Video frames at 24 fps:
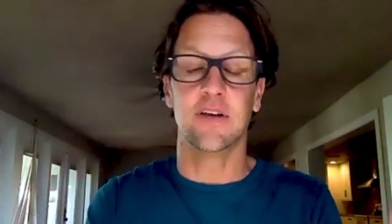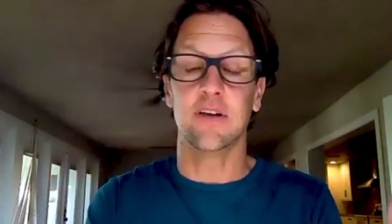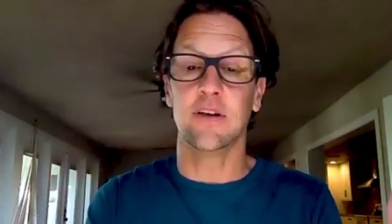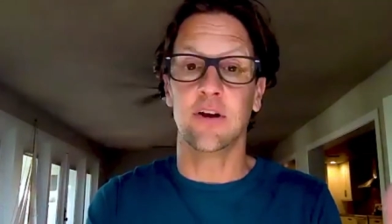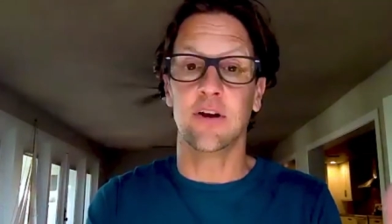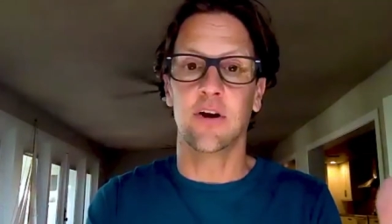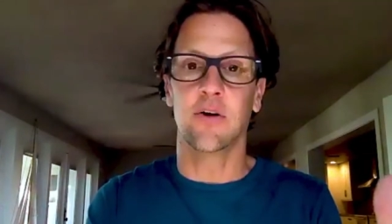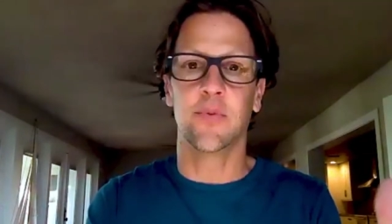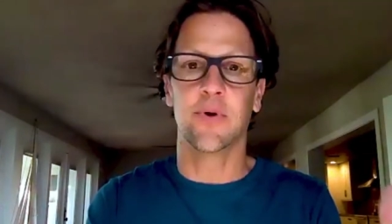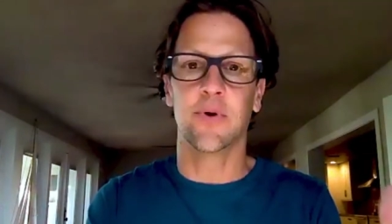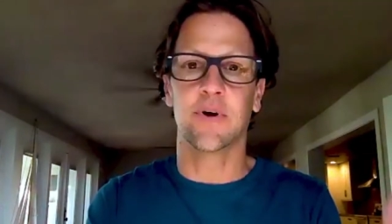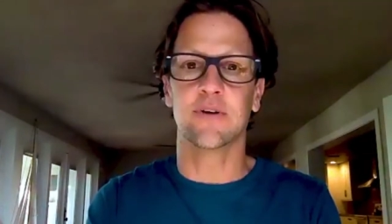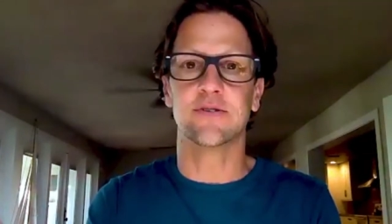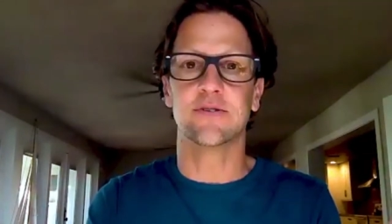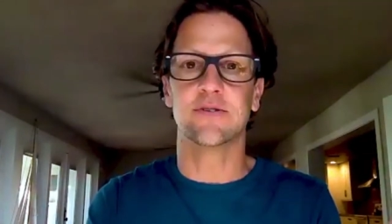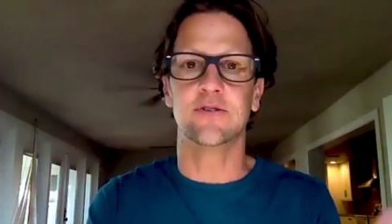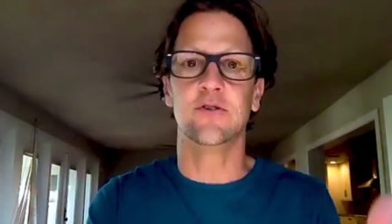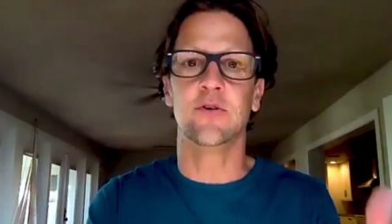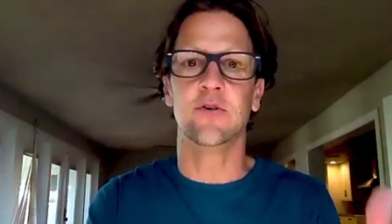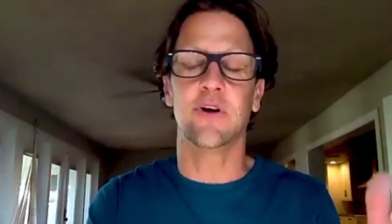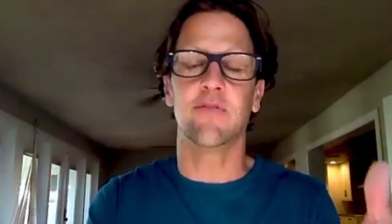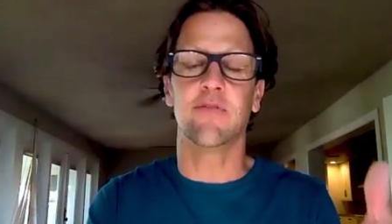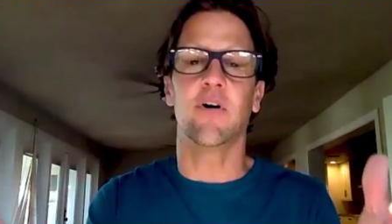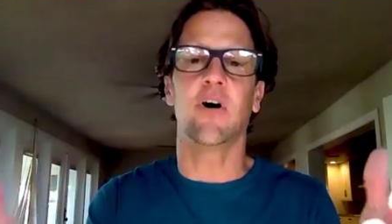You know, because
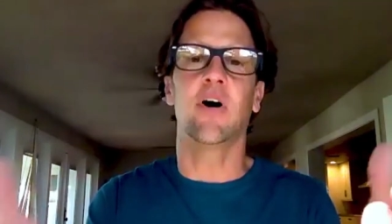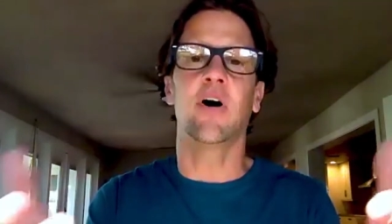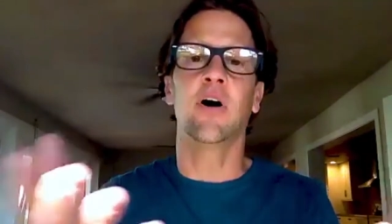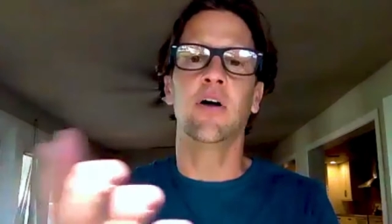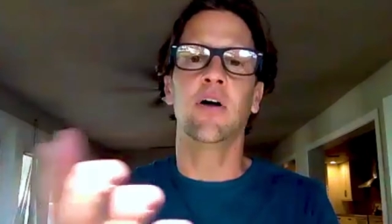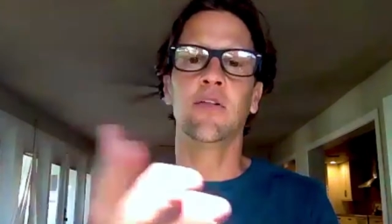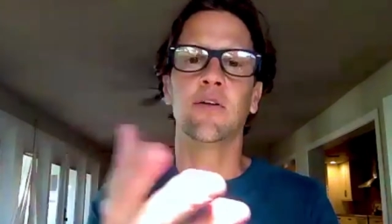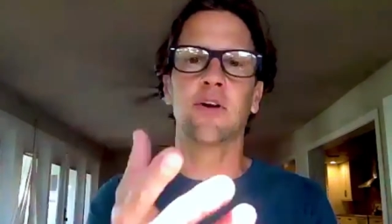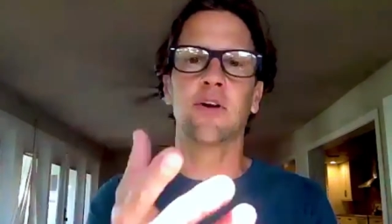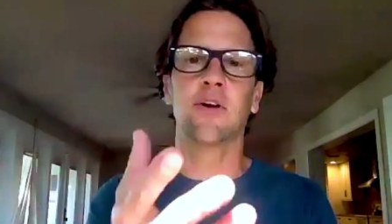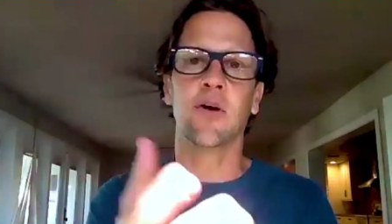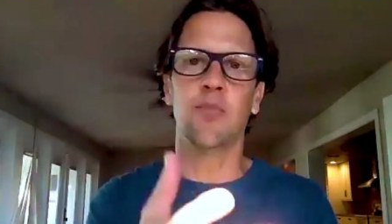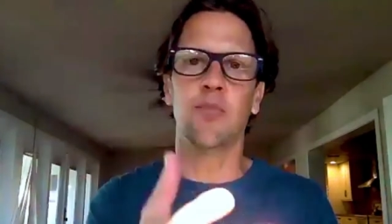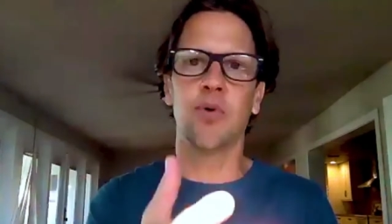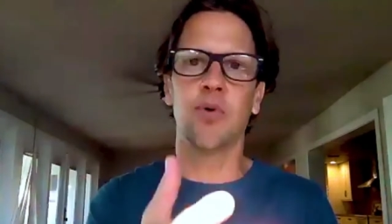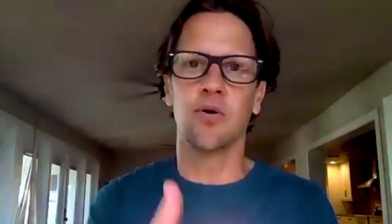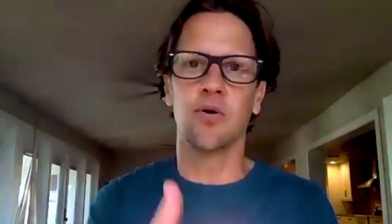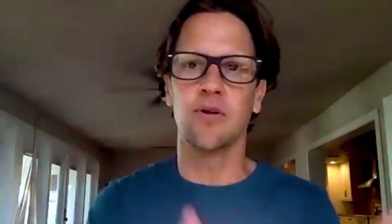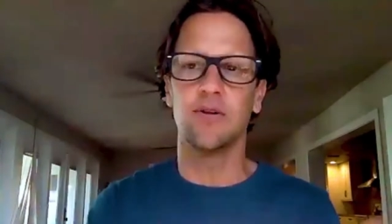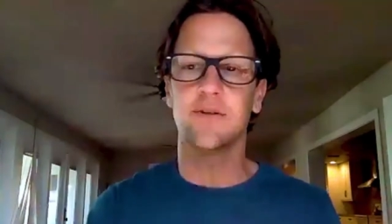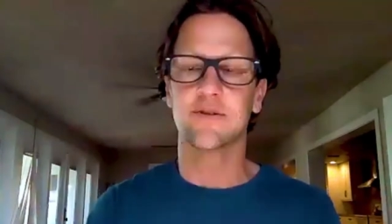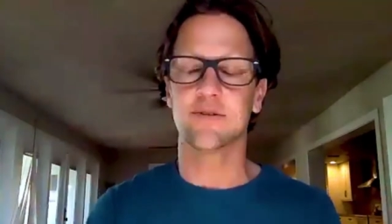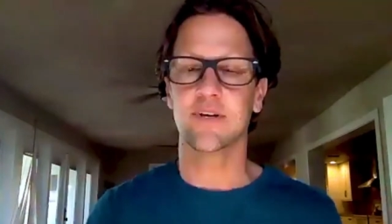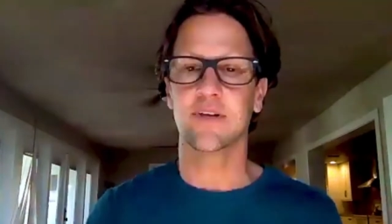you have other
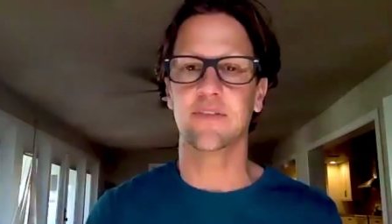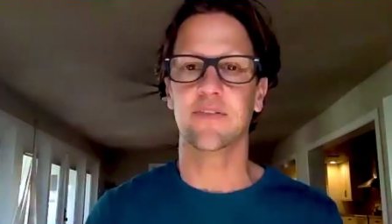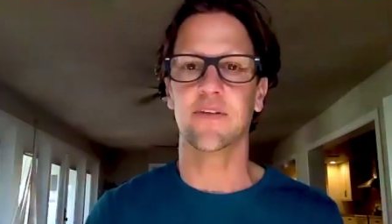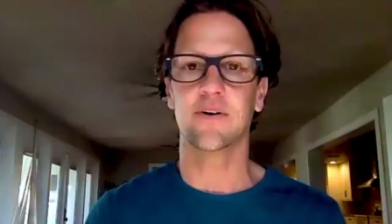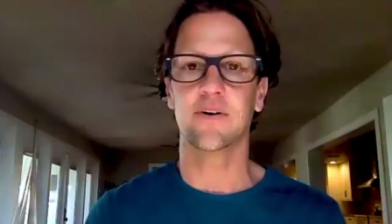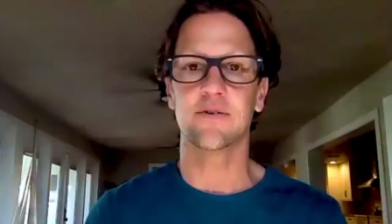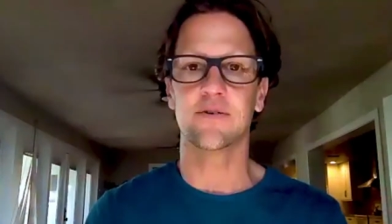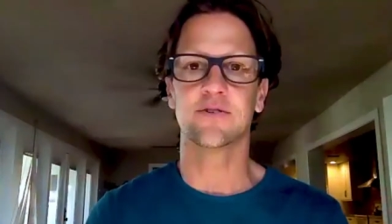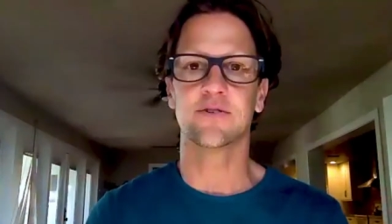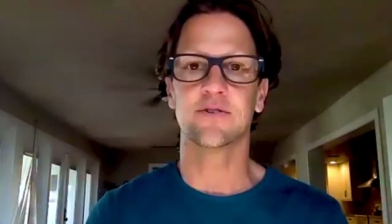components in there.